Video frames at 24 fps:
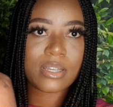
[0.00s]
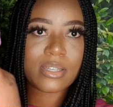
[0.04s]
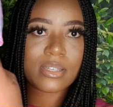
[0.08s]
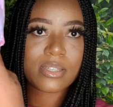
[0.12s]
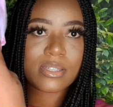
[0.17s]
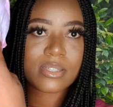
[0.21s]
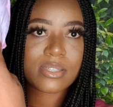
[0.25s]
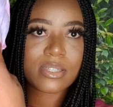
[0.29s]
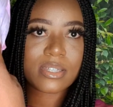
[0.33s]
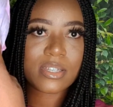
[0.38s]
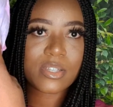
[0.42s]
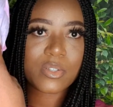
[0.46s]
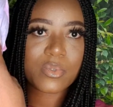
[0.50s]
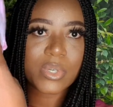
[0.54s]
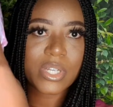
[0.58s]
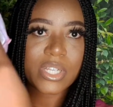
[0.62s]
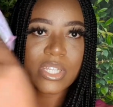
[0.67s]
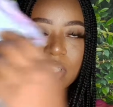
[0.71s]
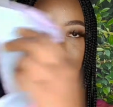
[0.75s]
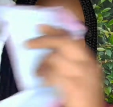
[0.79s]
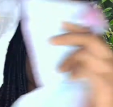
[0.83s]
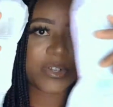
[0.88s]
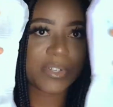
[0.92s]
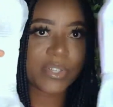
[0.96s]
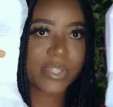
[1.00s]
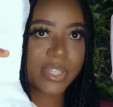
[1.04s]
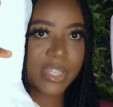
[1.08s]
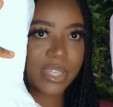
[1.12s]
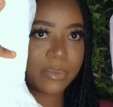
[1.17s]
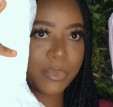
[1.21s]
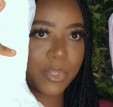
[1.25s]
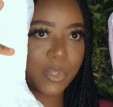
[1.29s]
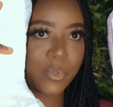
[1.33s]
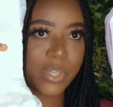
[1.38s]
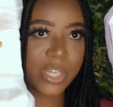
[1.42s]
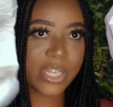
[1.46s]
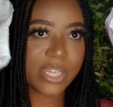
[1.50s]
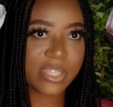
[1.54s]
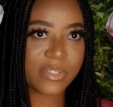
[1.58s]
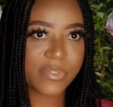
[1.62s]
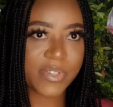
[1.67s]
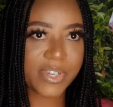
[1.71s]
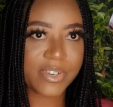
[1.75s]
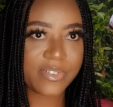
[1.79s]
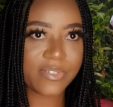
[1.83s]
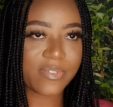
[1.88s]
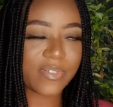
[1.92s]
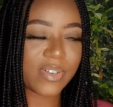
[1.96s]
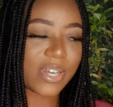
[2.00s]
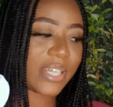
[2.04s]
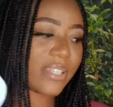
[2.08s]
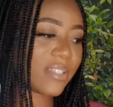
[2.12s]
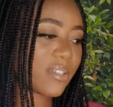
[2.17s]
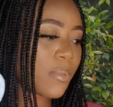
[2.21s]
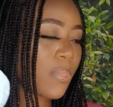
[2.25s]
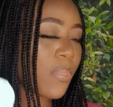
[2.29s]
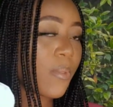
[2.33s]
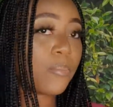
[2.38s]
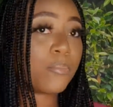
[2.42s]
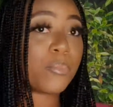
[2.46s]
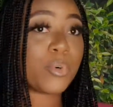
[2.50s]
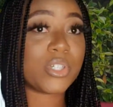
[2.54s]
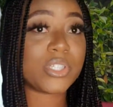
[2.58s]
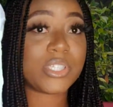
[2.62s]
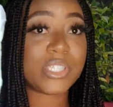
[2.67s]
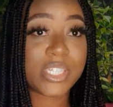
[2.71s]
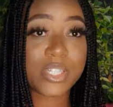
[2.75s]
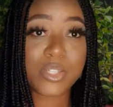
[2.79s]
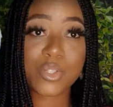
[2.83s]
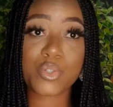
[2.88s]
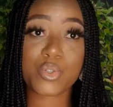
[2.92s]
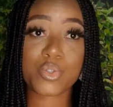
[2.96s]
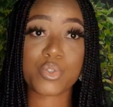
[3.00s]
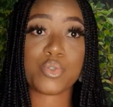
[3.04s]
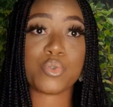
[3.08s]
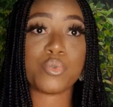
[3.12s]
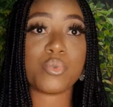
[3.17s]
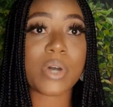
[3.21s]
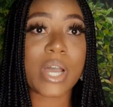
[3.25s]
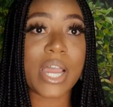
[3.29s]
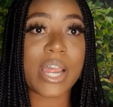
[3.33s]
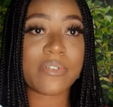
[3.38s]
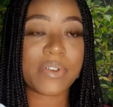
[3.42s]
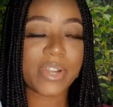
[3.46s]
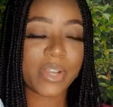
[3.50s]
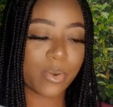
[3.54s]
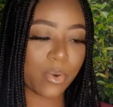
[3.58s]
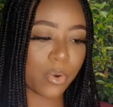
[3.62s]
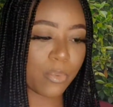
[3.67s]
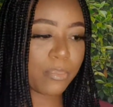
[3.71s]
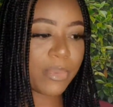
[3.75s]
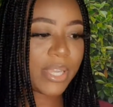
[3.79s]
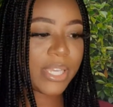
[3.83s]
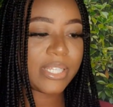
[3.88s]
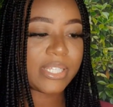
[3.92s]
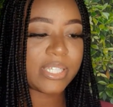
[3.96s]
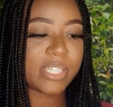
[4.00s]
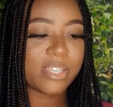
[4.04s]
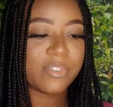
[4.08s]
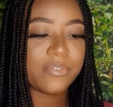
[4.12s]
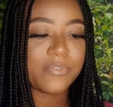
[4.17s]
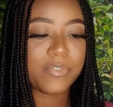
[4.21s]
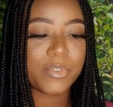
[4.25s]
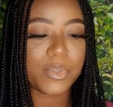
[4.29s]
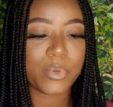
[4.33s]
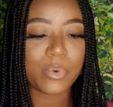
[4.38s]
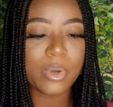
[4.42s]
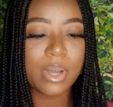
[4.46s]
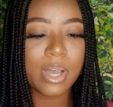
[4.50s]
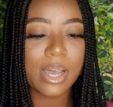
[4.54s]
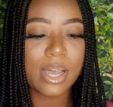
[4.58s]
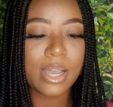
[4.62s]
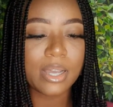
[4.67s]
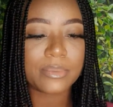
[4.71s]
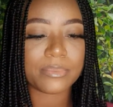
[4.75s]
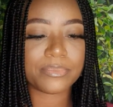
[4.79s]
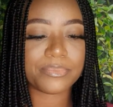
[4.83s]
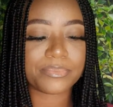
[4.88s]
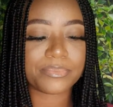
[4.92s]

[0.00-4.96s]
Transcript: See, this one is very slim, this one is very fat, but these two I recommend if you are